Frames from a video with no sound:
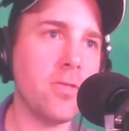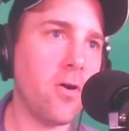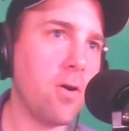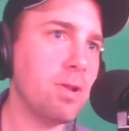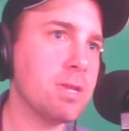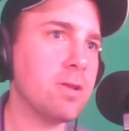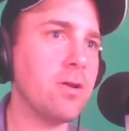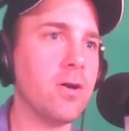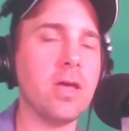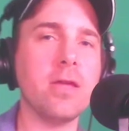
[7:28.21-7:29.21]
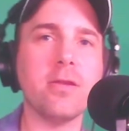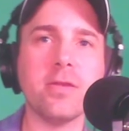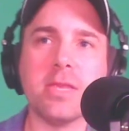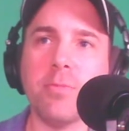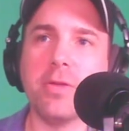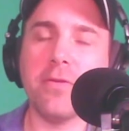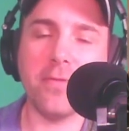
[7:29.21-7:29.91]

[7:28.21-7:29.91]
the harmonies, and some of the different